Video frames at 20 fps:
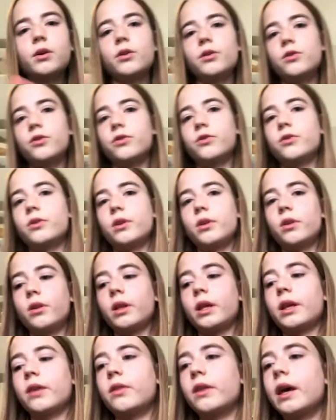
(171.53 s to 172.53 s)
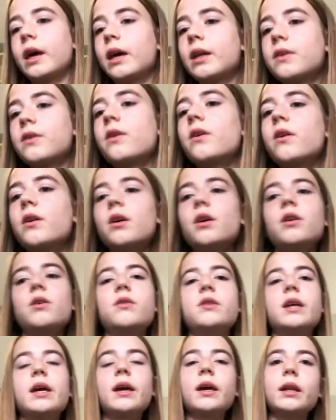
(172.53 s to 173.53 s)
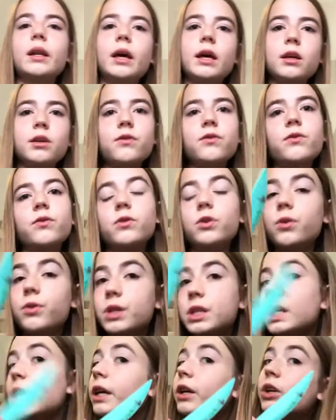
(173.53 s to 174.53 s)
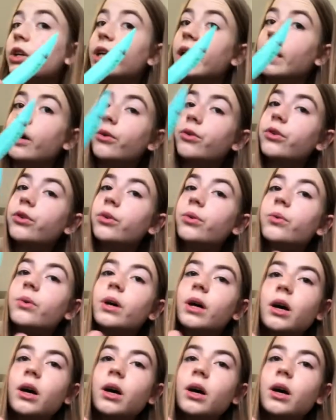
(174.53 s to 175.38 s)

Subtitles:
just a little like that. Take a knife, you can take your nail too.